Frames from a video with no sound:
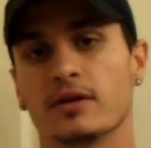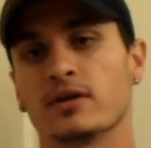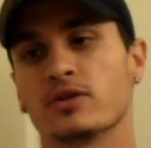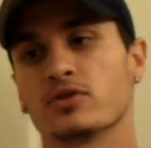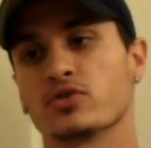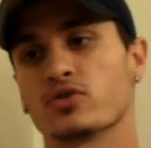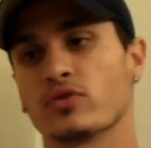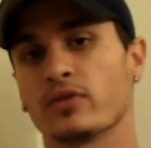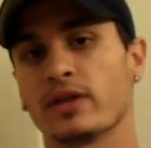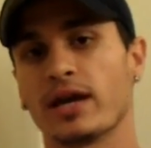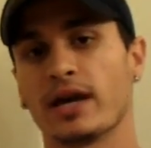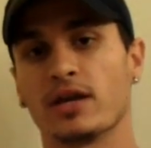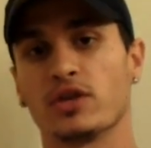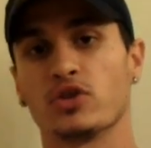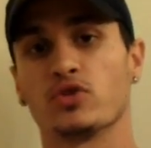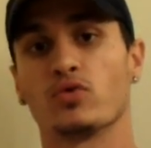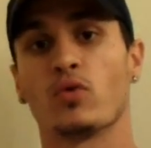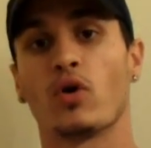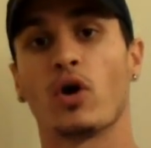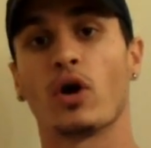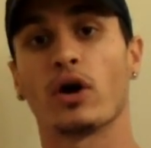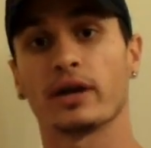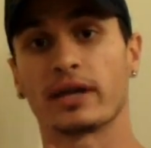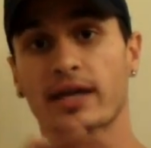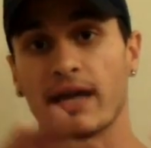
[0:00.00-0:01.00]
So that
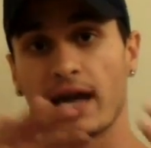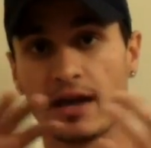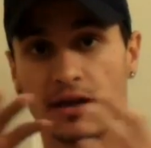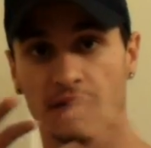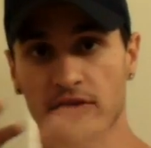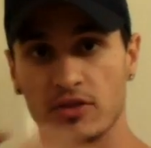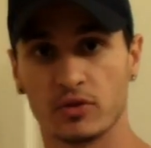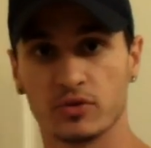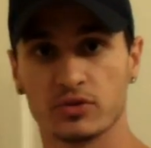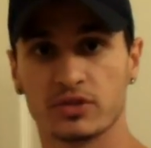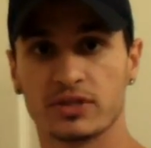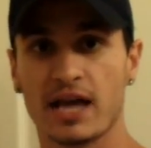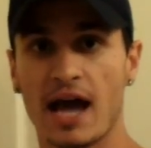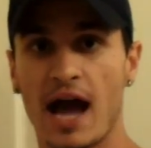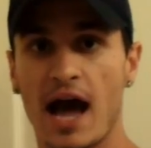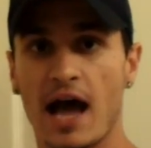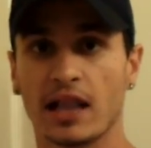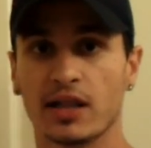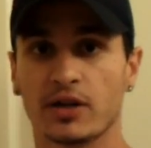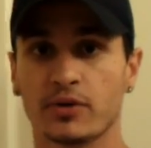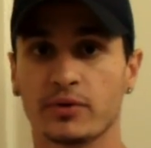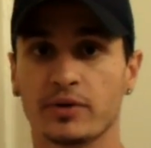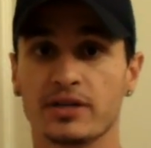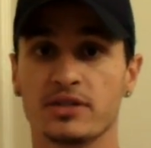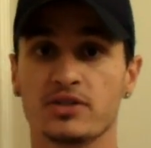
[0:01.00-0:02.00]
you are getting those
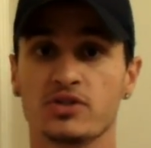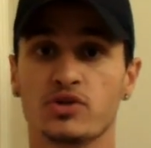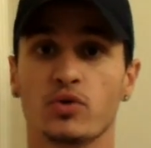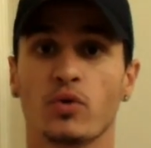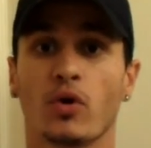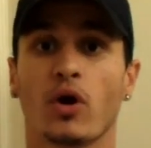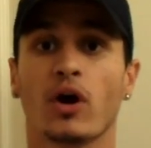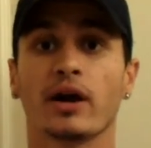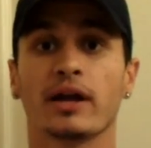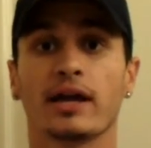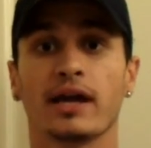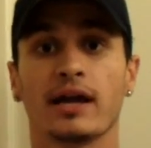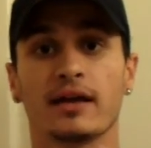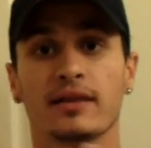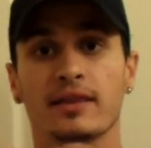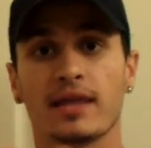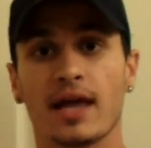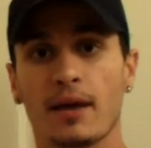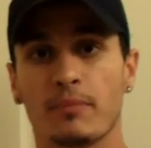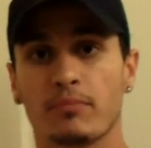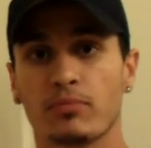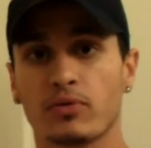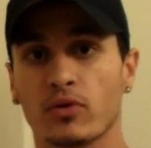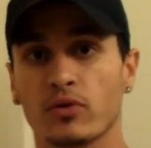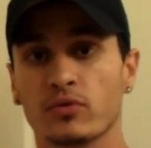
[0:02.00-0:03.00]
calories, you are getting
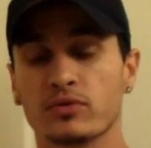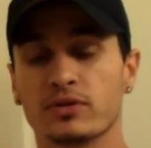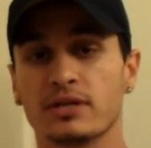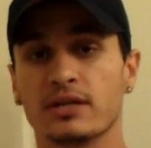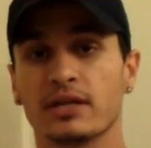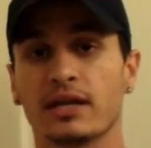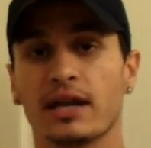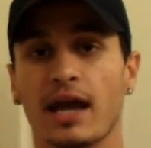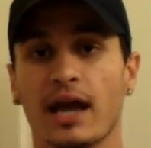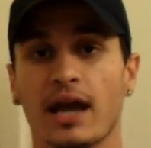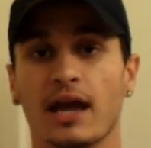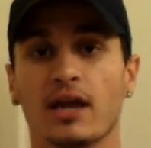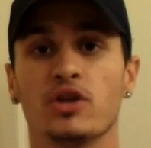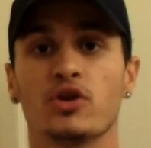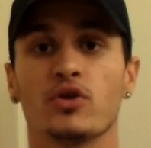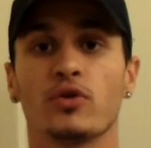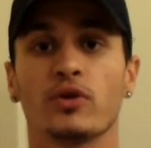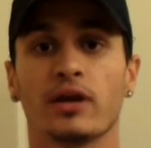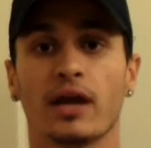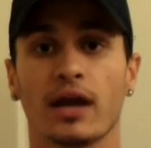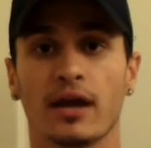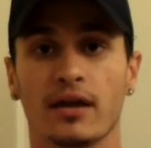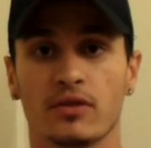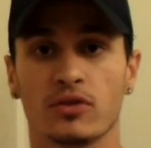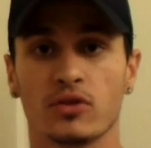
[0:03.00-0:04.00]
that protein, and you're
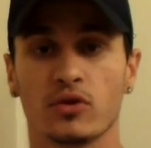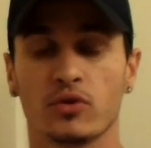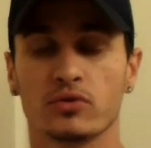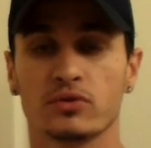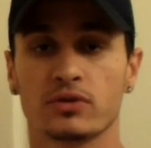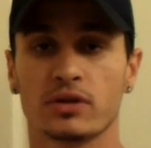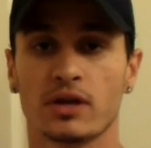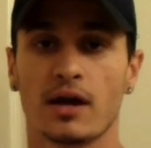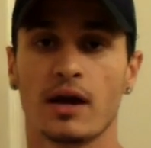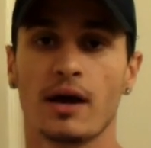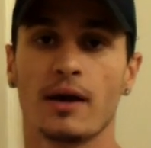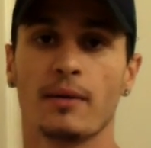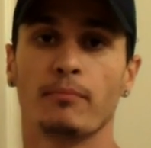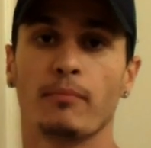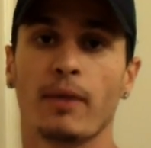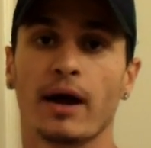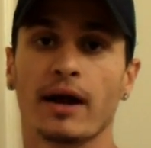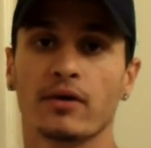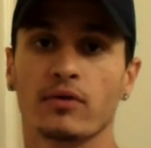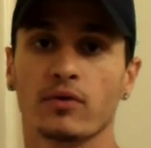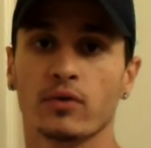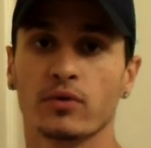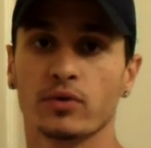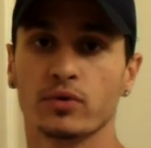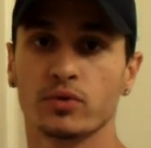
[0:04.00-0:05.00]
getting those
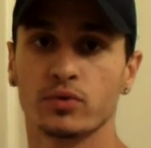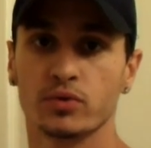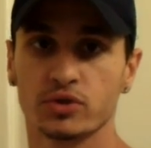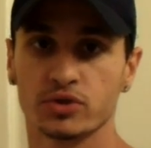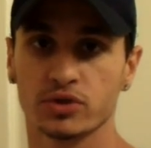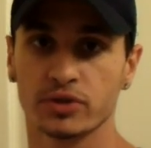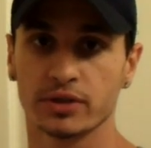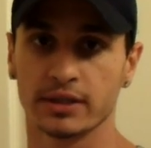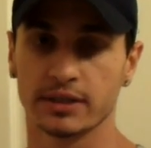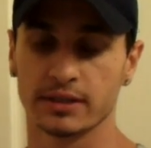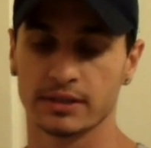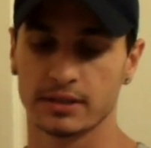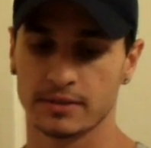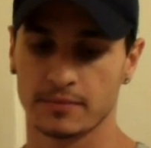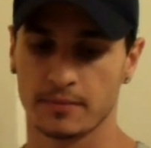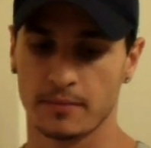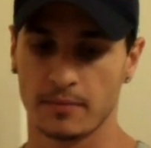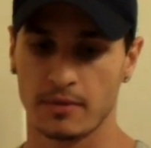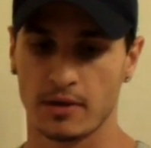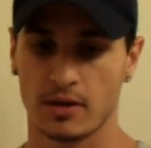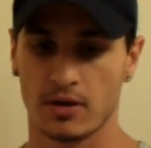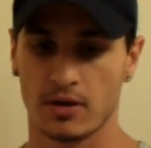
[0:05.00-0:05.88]
micronutrients.